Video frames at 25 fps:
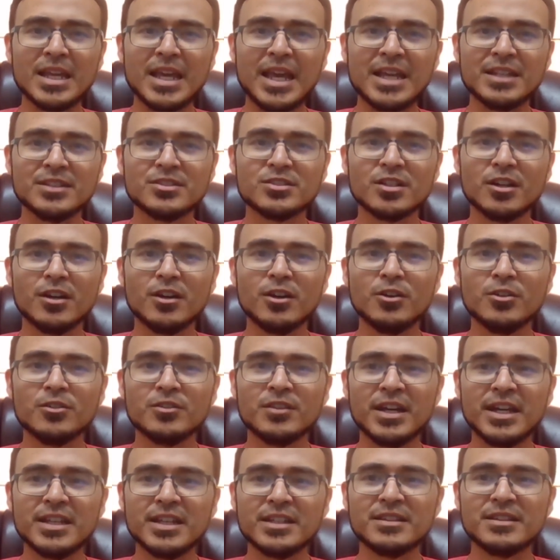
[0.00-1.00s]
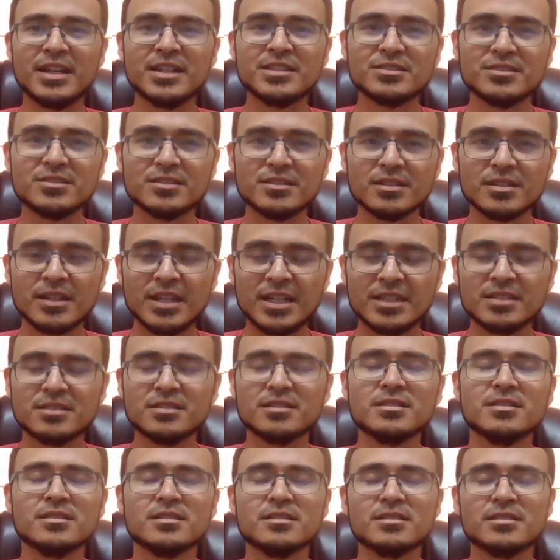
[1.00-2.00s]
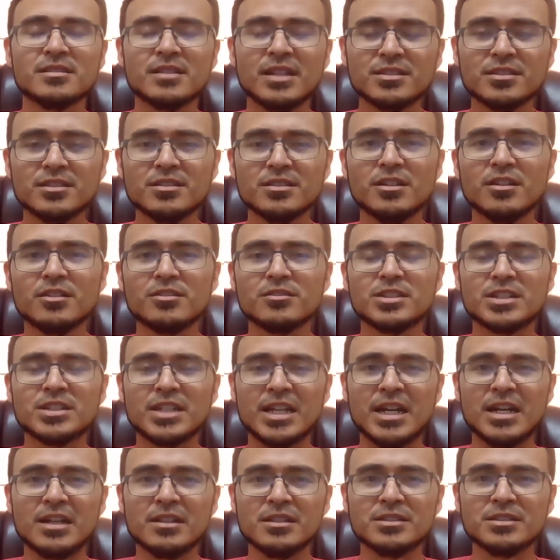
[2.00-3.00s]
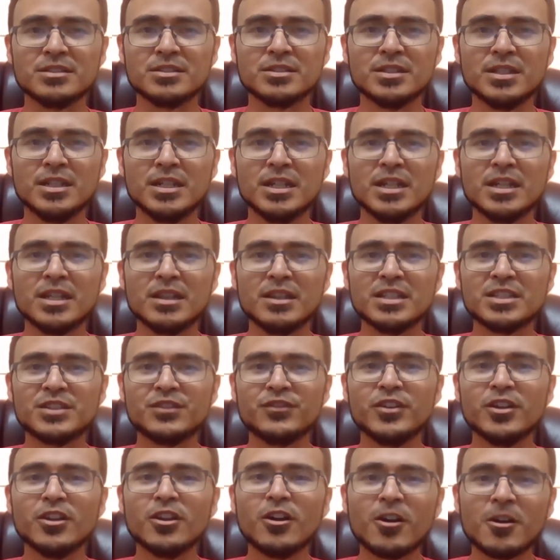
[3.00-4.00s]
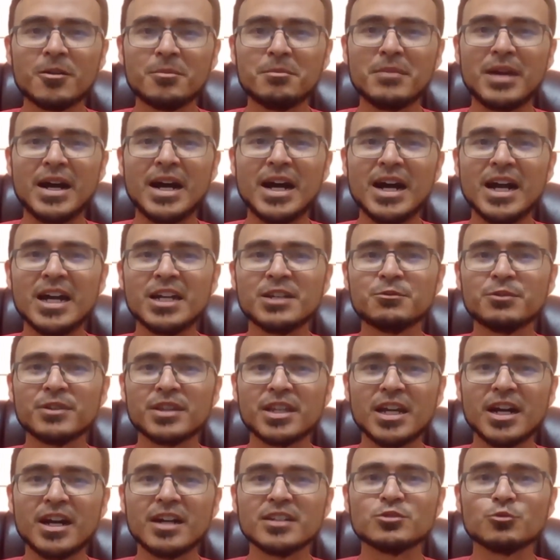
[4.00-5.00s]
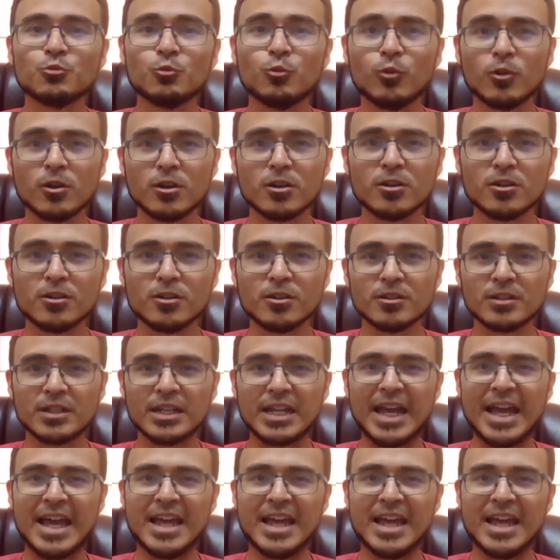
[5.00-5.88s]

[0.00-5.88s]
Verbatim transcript: And so that that's that's that's another challenge let's fill our mind with God's word,